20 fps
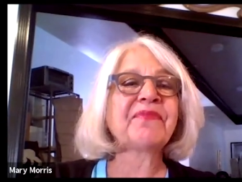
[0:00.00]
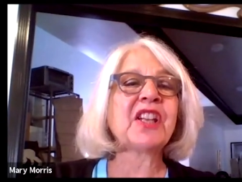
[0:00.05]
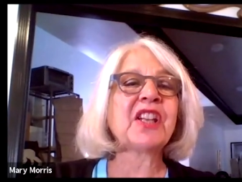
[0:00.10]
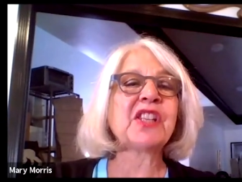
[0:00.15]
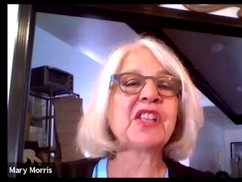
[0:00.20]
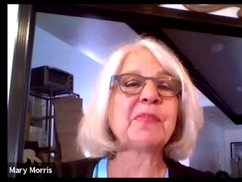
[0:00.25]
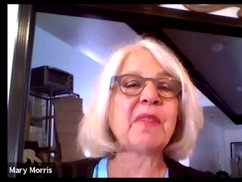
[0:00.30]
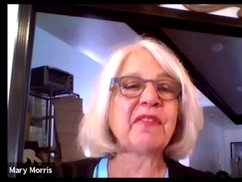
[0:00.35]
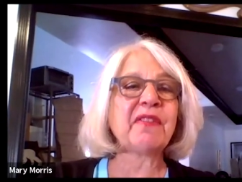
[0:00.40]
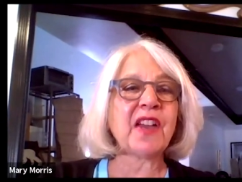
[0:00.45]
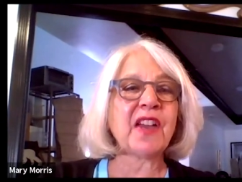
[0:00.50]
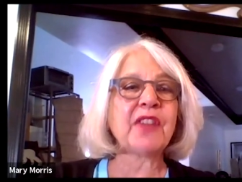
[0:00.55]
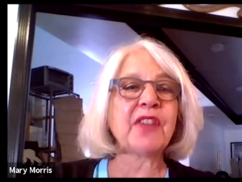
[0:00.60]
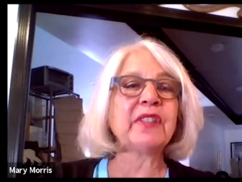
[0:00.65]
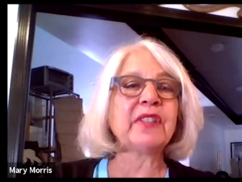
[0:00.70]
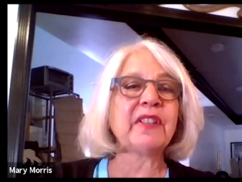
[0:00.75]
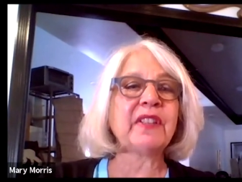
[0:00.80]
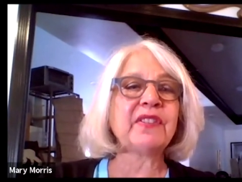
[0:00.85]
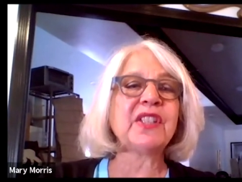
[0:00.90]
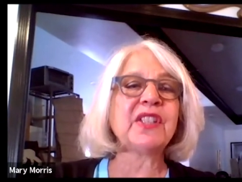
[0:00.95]
Because my
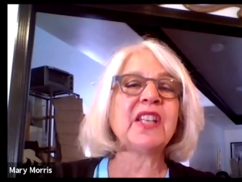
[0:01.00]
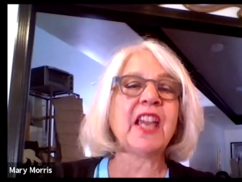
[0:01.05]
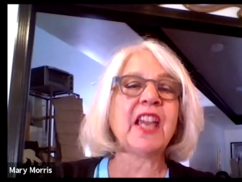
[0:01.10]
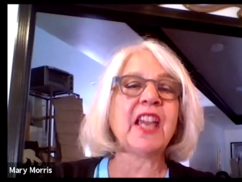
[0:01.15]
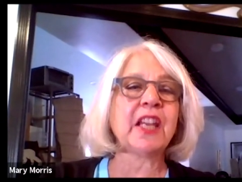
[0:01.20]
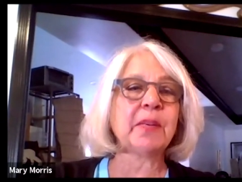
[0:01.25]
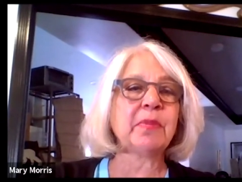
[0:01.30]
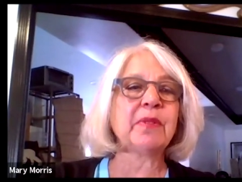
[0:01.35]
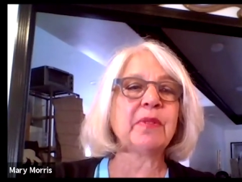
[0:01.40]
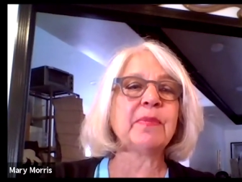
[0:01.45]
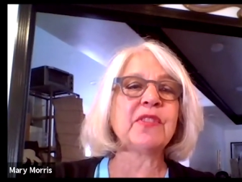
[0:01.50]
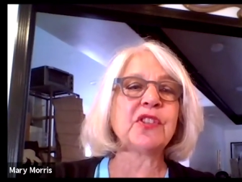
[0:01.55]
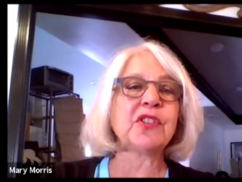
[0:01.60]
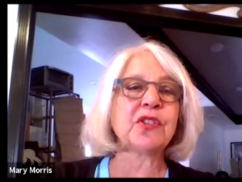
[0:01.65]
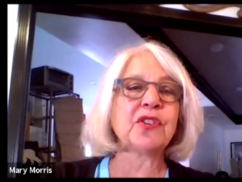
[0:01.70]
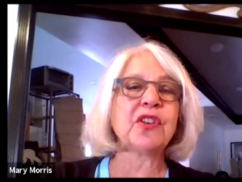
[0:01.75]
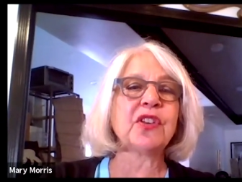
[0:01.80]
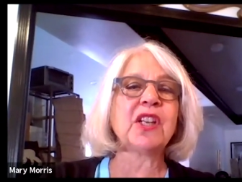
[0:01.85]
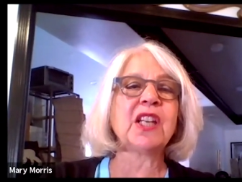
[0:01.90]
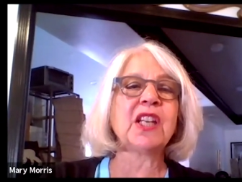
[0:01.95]
father lived in Hannibal,
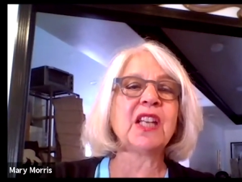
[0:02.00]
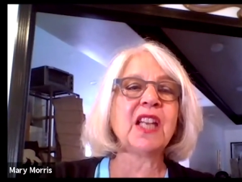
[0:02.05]
Missouri.